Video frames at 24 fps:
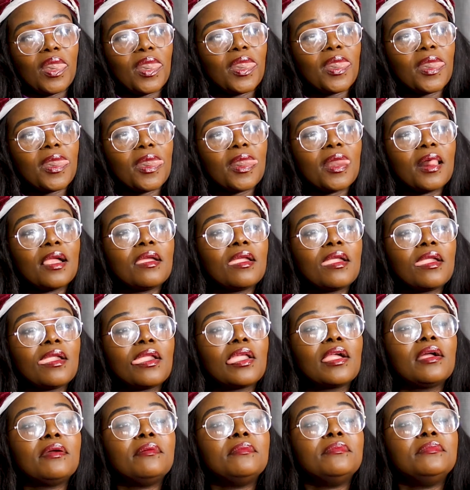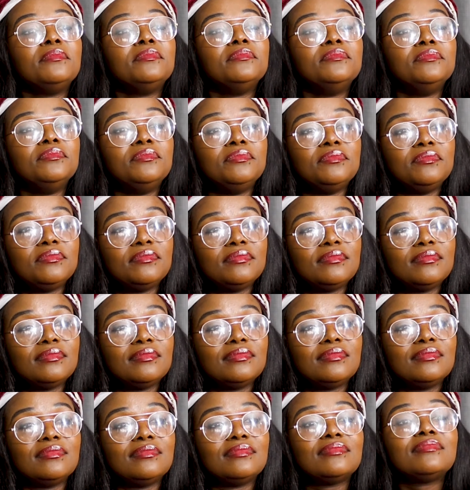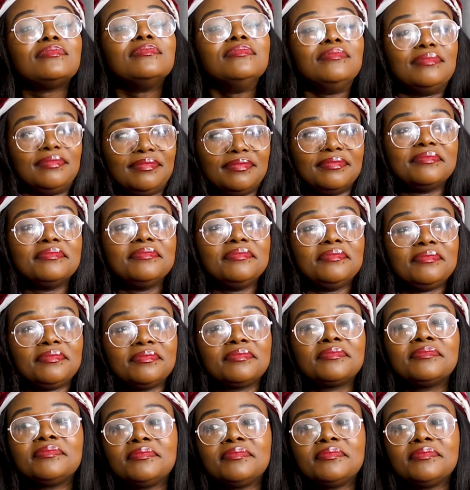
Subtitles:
basic, which is you just want your mother. There's nothing.